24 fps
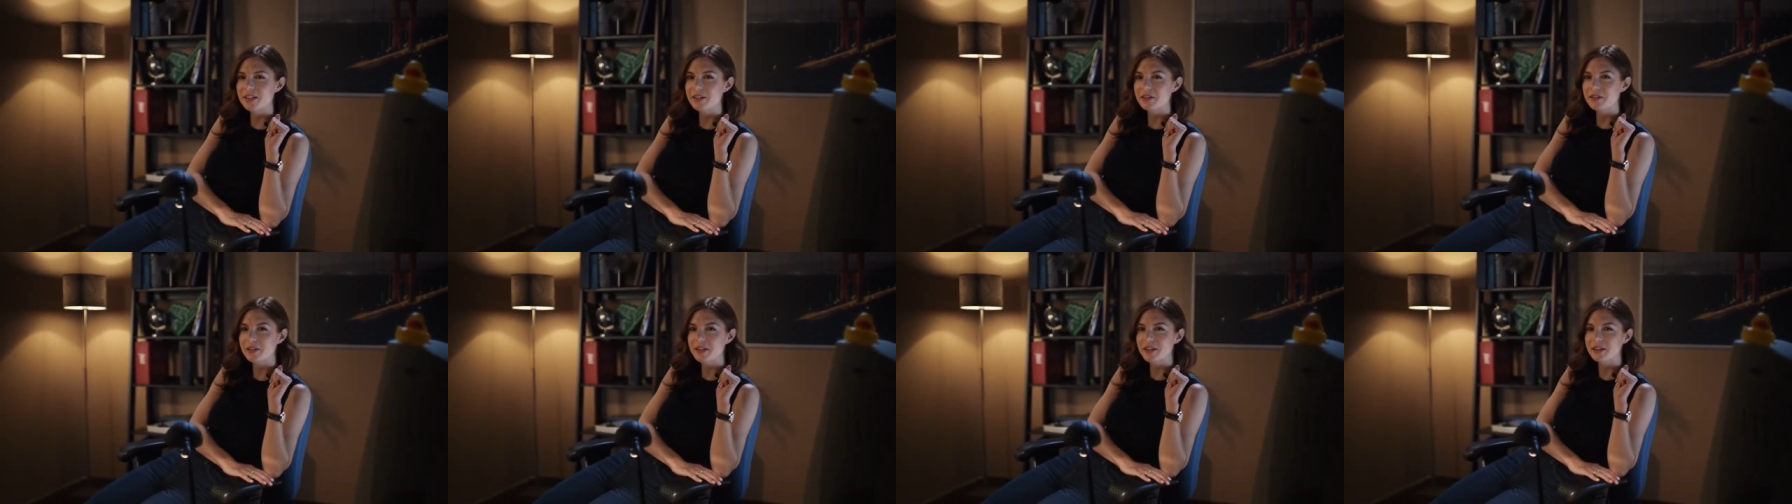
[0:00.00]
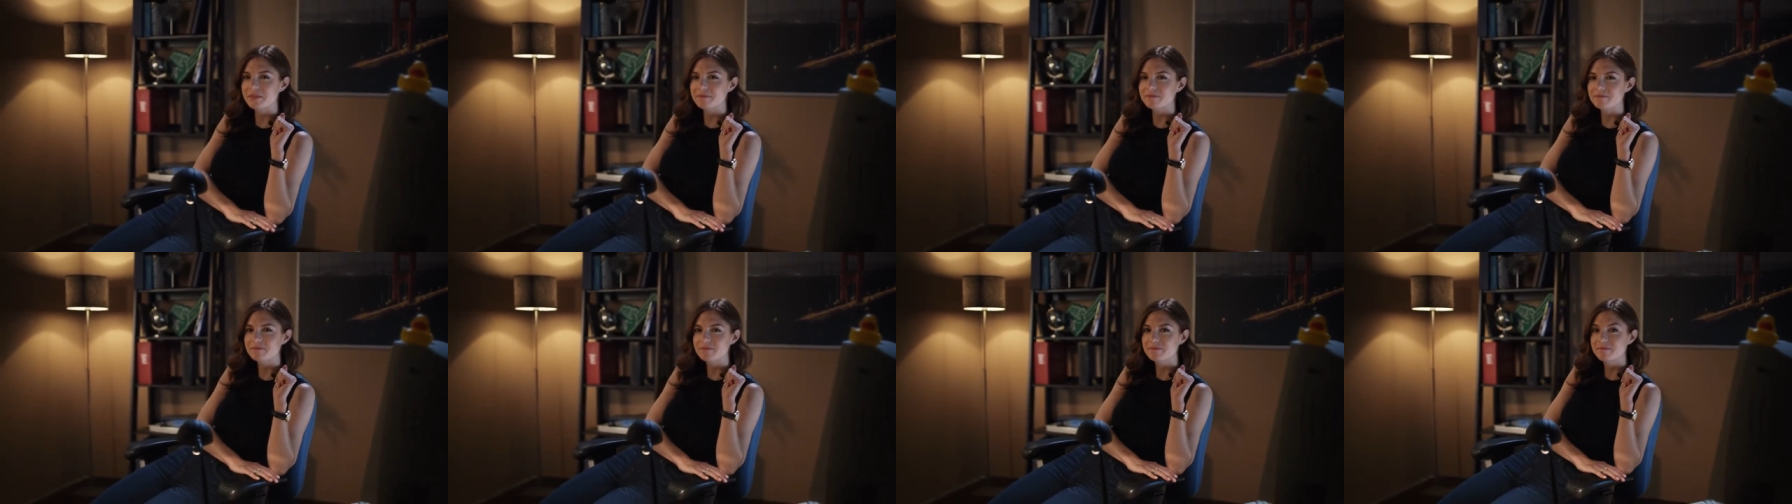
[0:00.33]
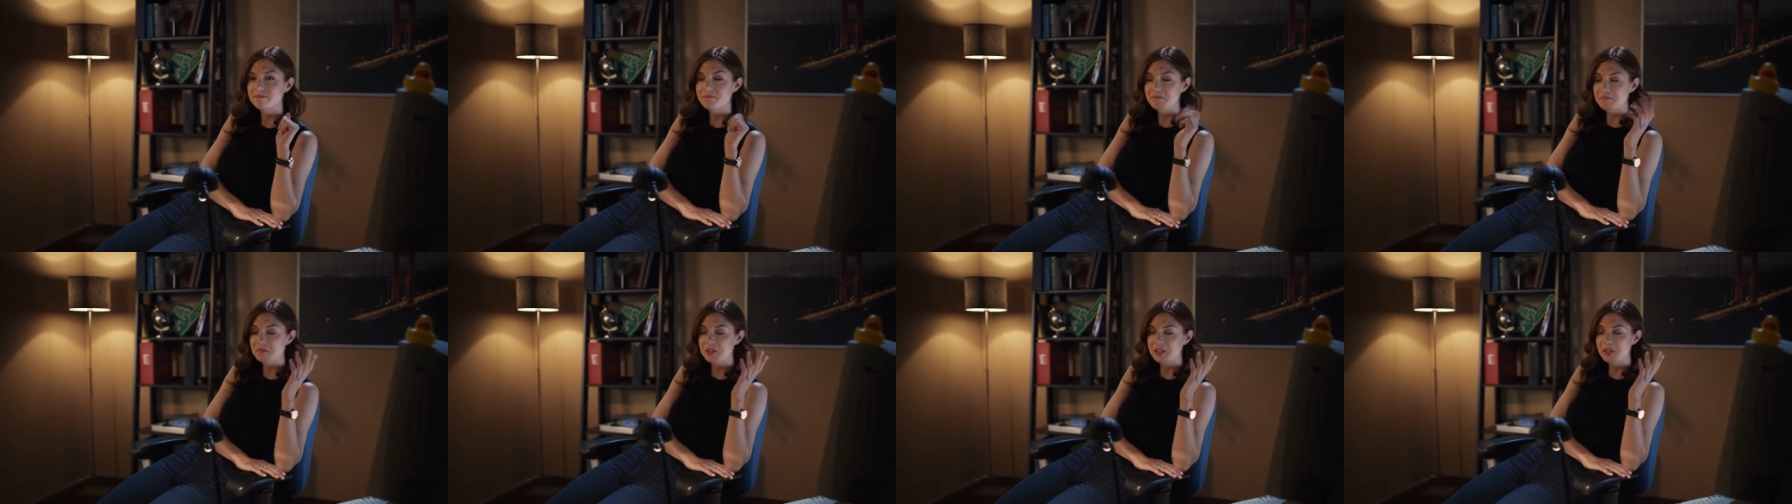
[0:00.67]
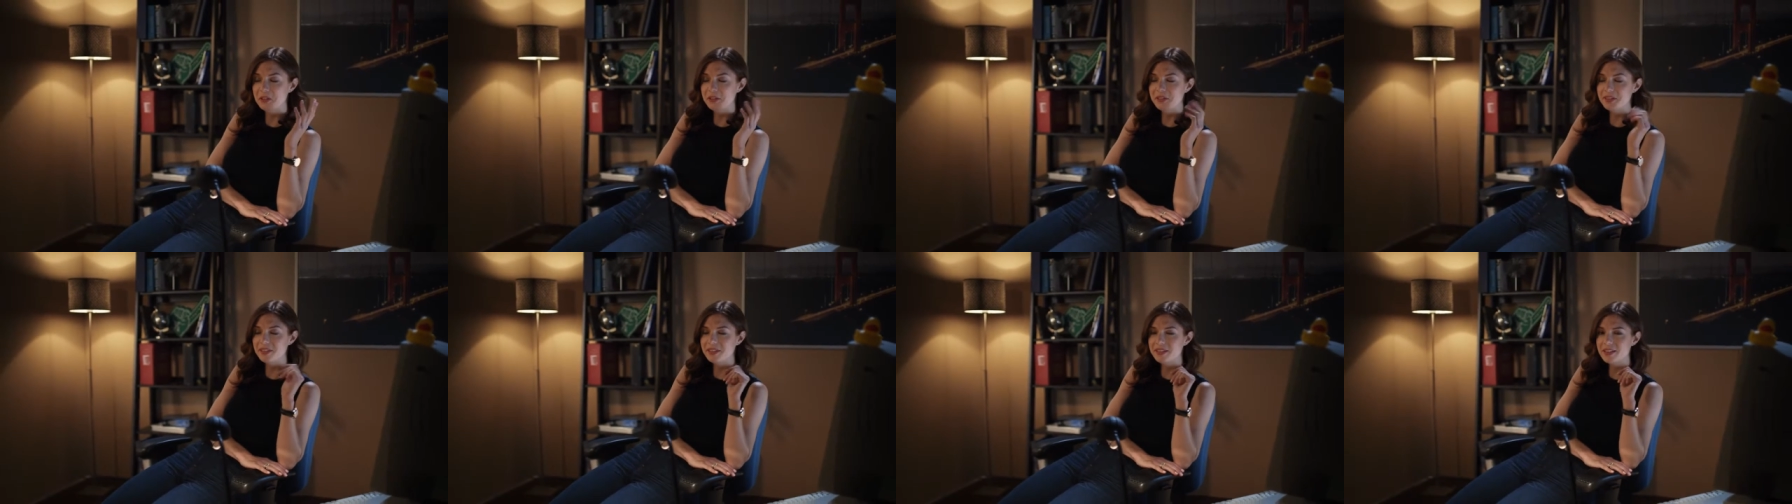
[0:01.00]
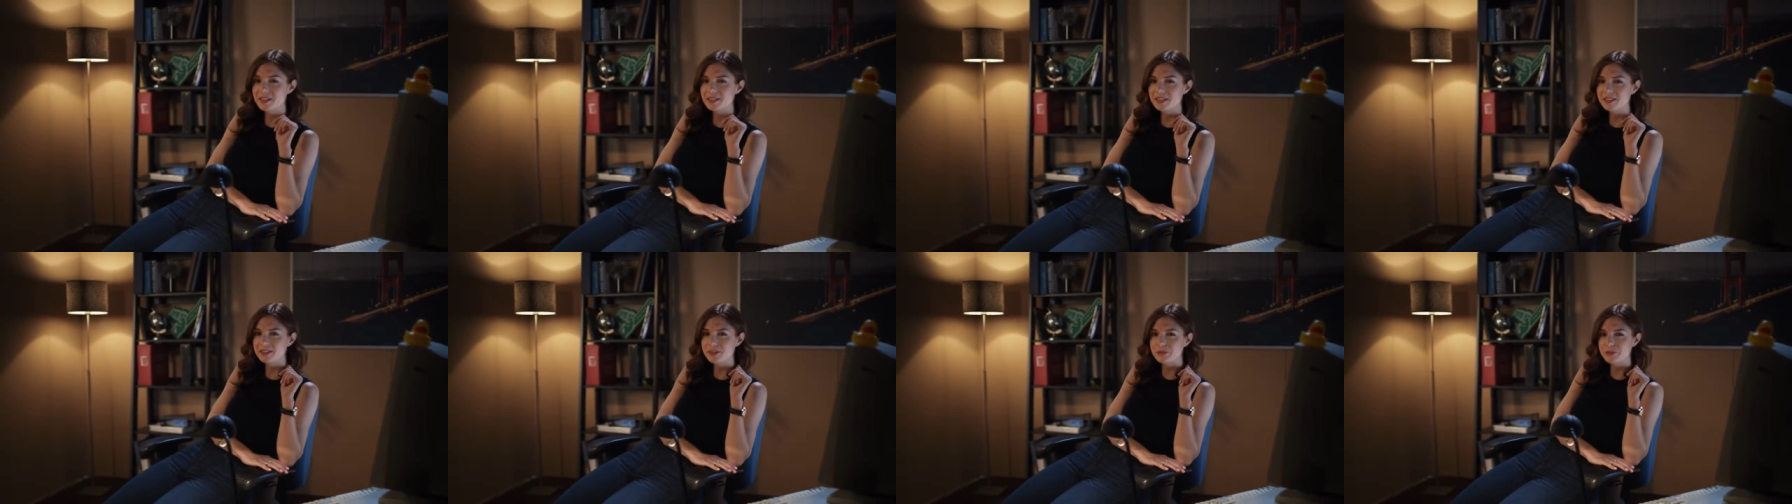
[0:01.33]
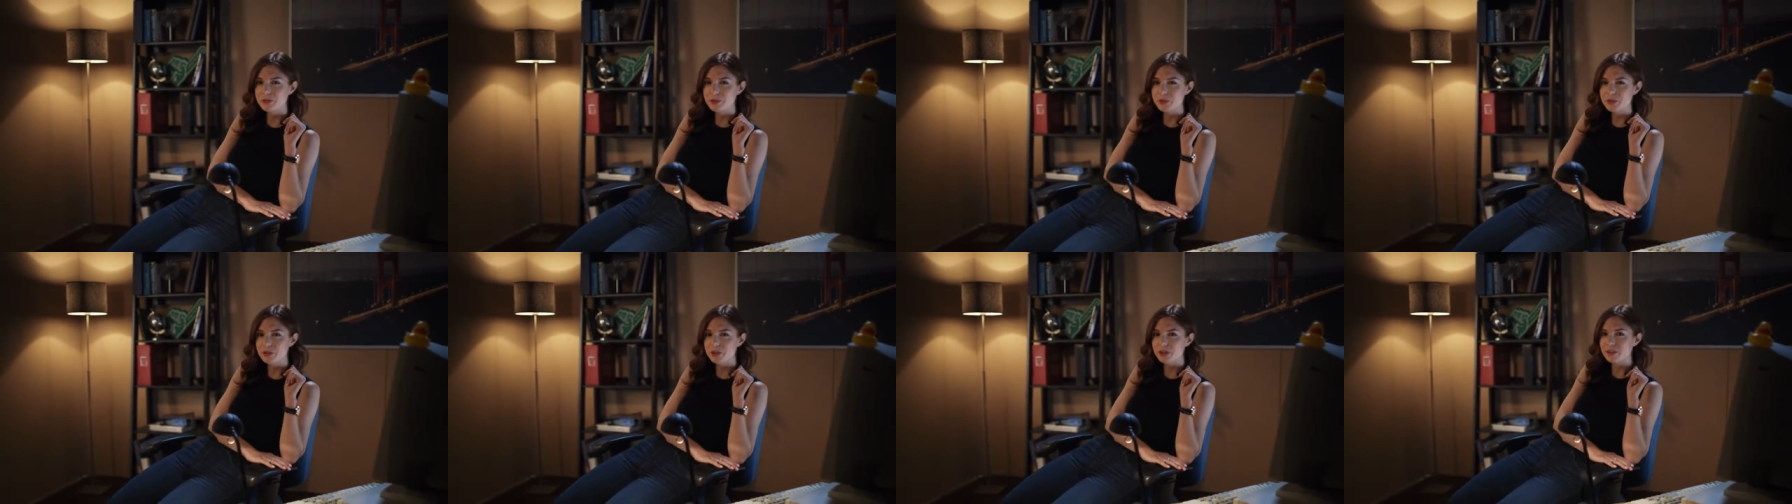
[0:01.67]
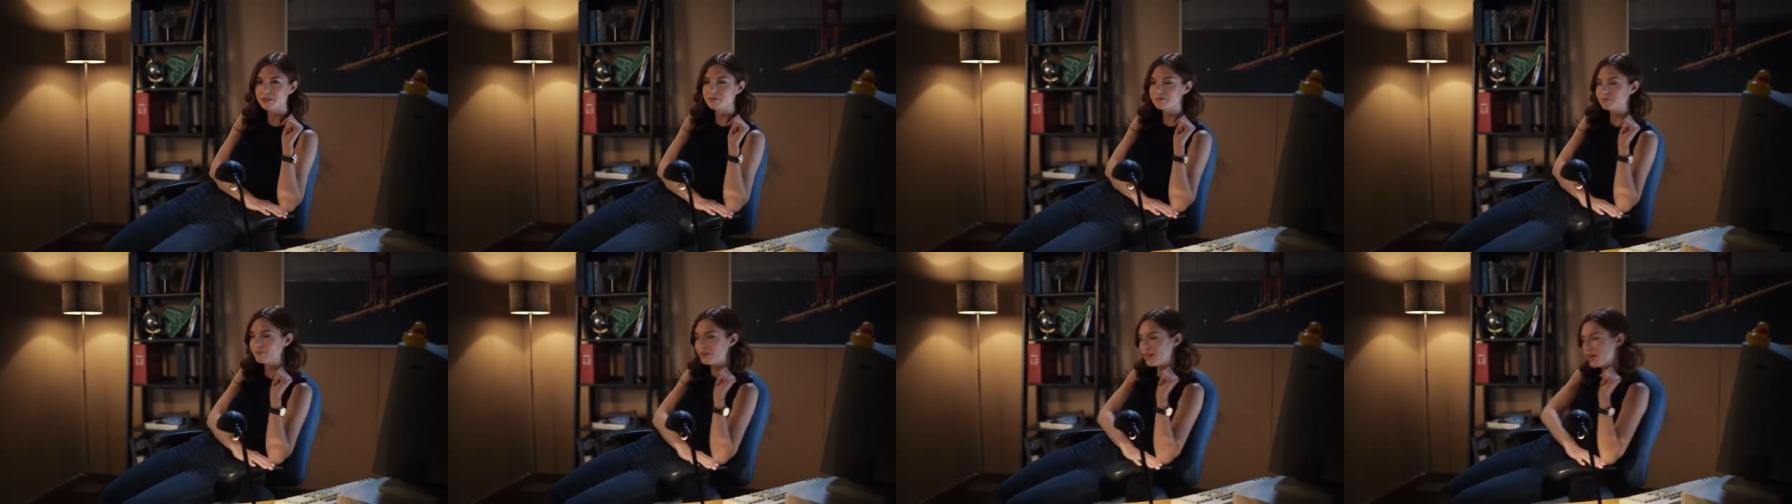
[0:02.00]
the internet. It used to sound like the future.